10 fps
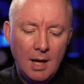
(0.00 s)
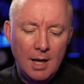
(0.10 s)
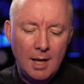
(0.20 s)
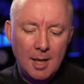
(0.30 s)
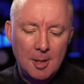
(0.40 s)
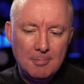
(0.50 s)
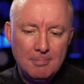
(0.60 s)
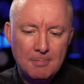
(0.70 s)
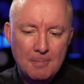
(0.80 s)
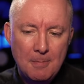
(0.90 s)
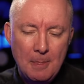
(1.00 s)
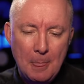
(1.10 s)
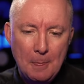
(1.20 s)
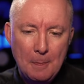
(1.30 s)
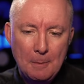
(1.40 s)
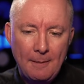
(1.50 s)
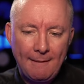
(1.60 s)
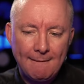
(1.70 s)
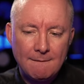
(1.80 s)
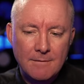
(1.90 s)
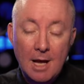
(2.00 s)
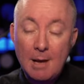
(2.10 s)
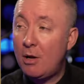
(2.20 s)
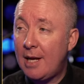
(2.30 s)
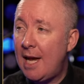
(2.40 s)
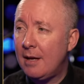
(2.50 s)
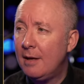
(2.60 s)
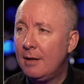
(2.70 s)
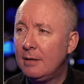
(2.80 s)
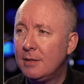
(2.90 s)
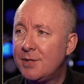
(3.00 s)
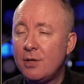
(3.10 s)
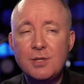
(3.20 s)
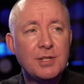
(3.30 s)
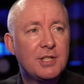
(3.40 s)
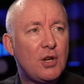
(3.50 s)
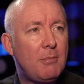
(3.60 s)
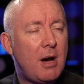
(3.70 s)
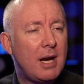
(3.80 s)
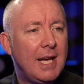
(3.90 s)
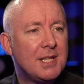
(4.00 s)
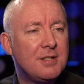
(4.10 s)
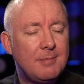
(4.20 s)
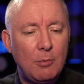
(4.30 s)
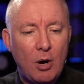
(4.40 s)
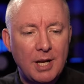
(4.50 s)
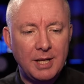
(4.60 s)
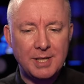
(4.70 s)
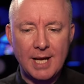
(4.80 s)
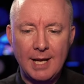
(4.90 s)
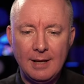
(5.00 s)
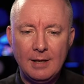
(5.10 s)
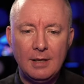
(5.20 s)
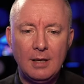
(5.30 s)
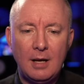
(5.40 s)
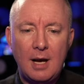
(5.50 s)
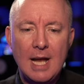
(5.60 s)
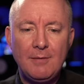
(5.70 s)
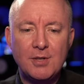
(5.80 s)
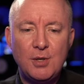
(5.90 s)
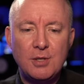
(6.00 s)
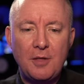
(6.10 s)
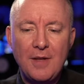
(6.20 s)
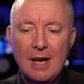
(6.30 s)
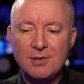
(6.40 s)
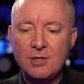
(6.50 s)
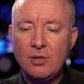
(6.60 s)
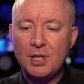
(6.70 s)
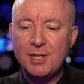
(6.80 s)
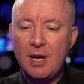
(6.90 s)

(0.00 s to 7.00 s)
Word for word: Um, I'm okay. St- stock market isn't to be won in a day. I have a $200,000